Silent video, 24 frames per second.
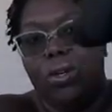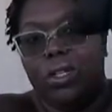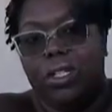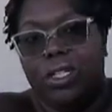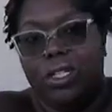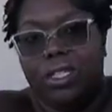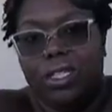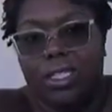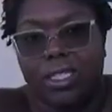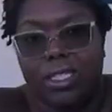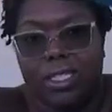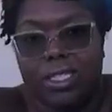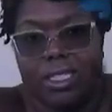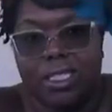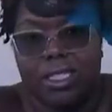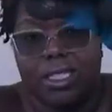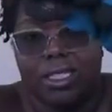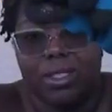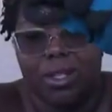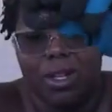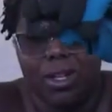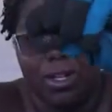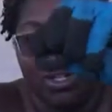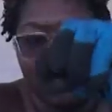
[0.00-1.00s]
looks.
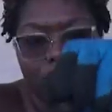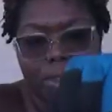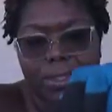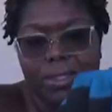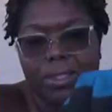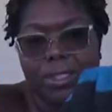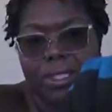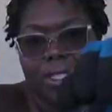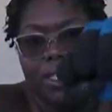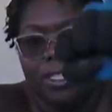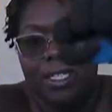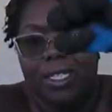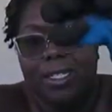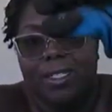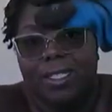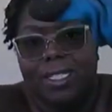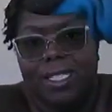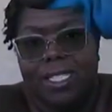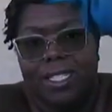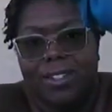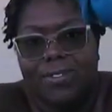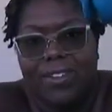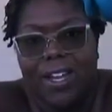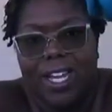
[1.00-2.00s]

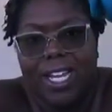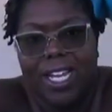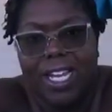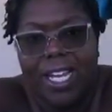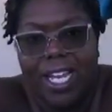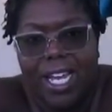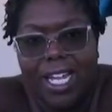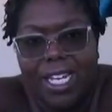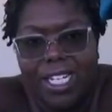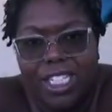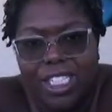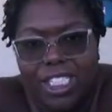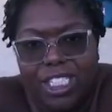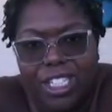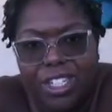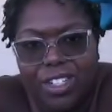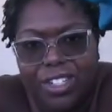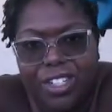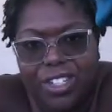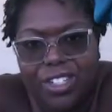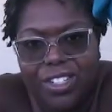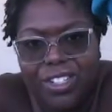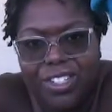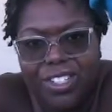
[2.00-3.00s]
See if I can kind of show
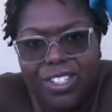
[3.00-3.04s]
you.